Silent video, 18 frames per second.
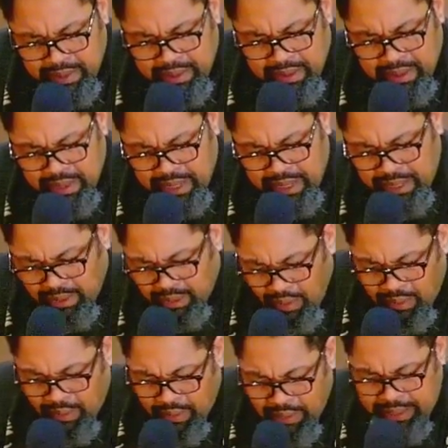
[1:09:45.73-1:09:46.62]
And the
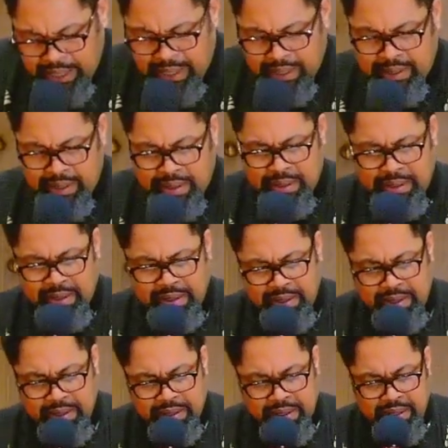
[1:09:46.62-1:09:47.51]
Lord
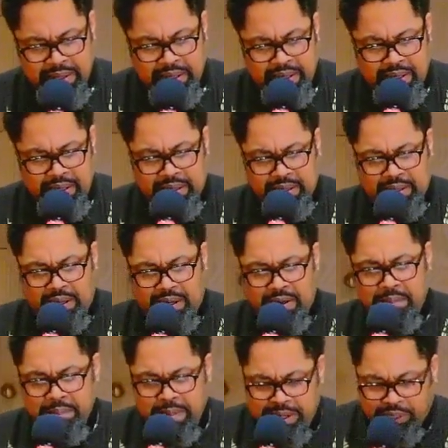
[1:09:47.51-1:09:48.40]

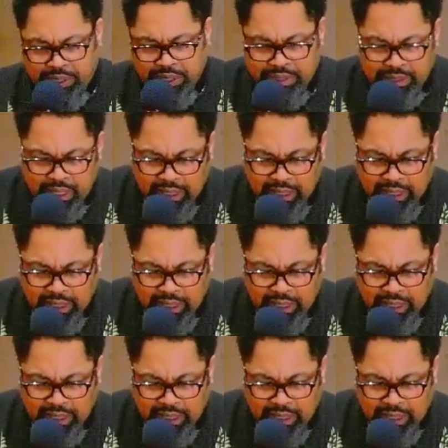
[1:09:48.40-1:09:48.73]
commissions